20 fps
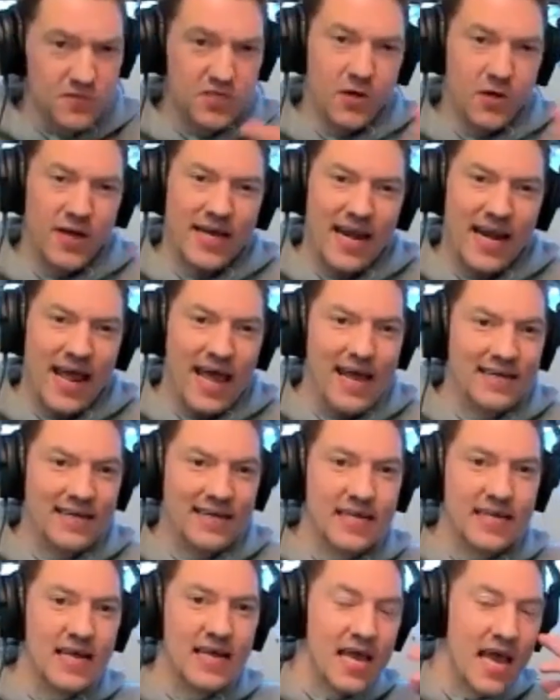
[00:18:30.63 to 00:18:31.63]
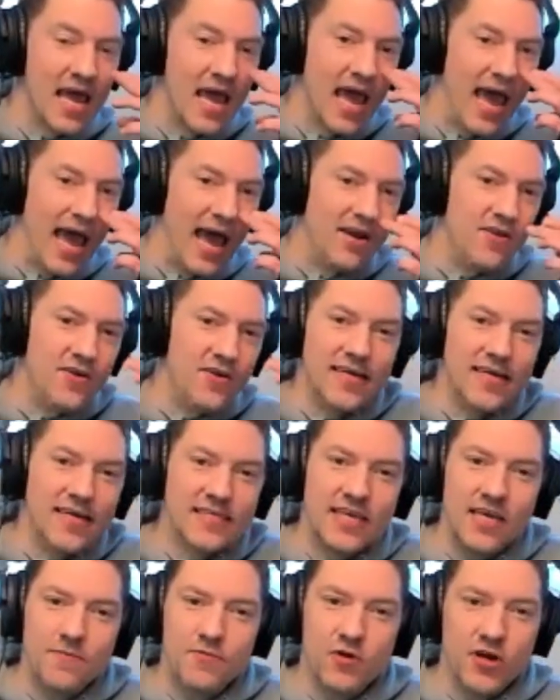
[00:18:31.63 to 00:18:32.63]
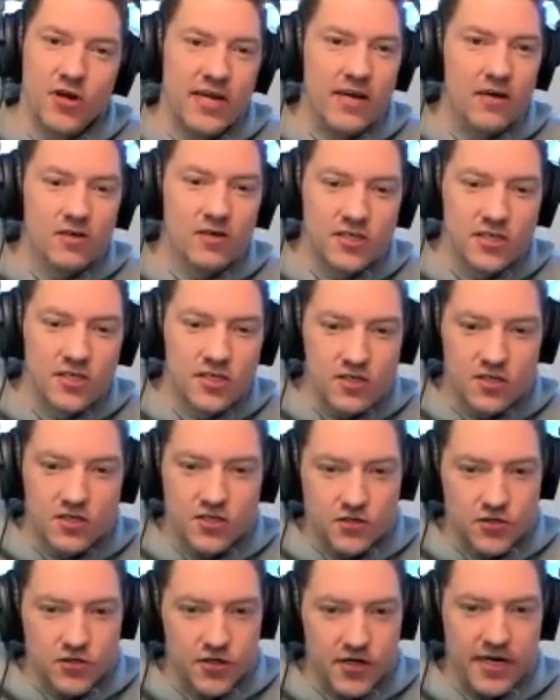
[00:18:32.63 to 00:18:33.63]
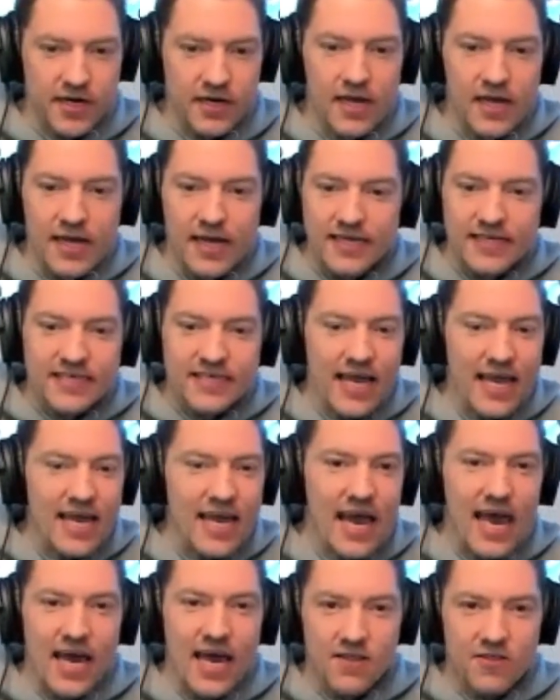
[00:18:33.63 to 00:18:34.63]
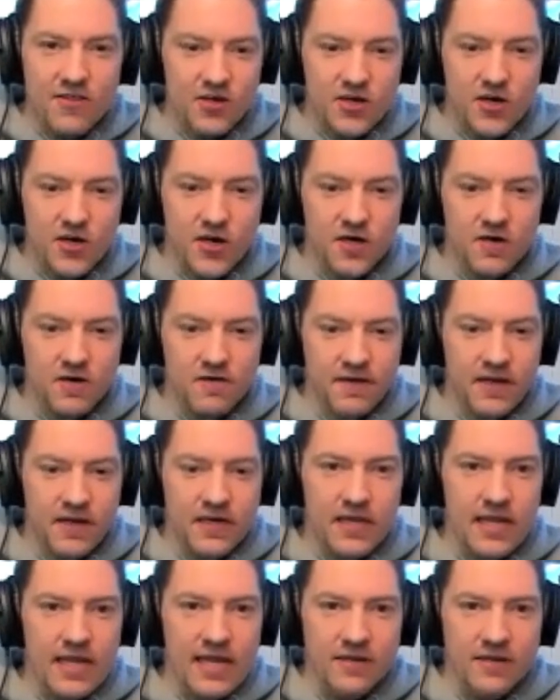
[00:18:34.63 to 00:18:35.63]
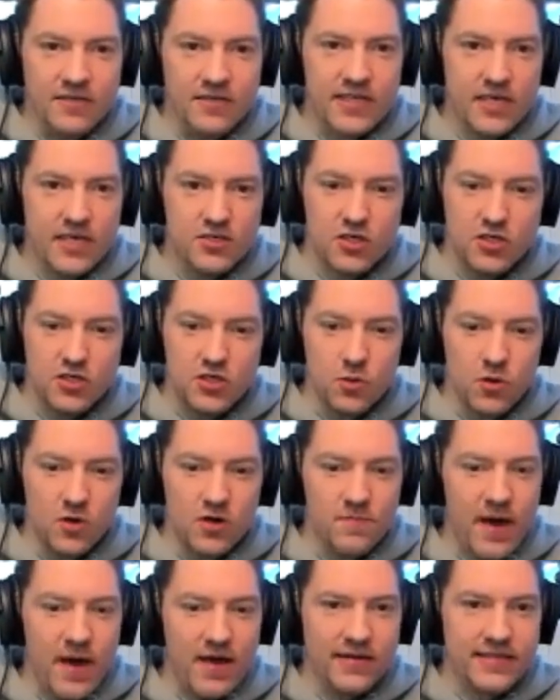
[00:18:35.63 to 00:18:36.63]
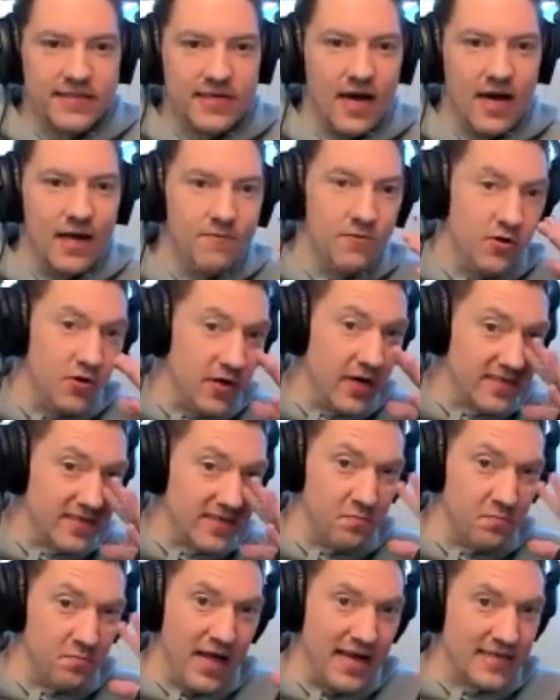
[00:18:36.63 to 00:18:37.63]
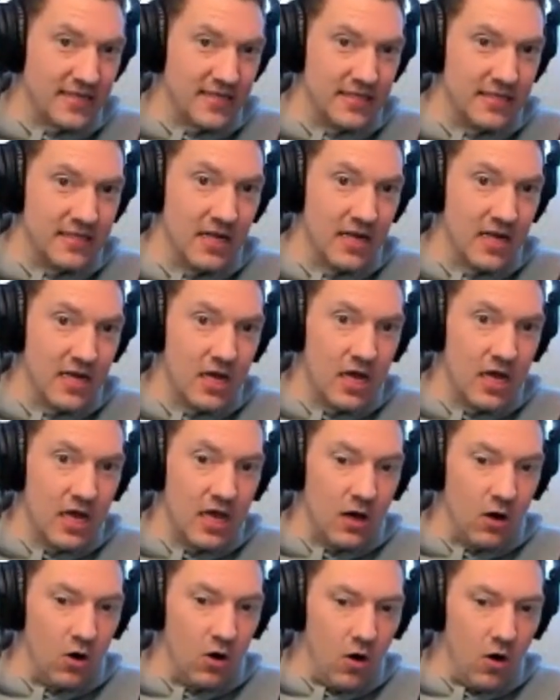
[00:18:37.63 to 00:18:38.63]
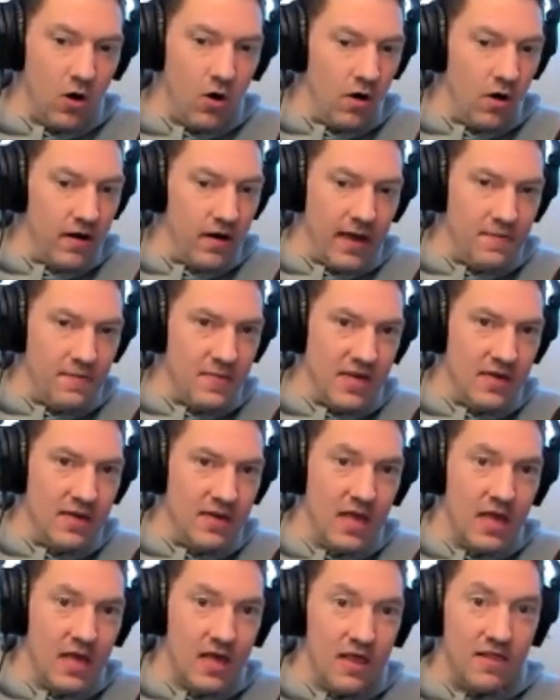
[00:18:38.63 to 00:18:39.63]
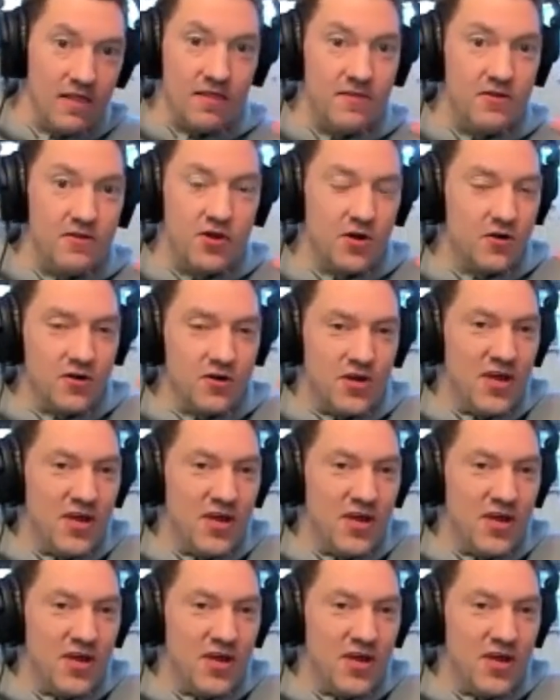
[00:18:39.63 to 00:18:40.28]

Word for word: so I gotta ask, how do you guys keep your ears to the street? Stay ahead of the curve, and in such a short amount of time, you guys have blasted. Oh, I mean, you, you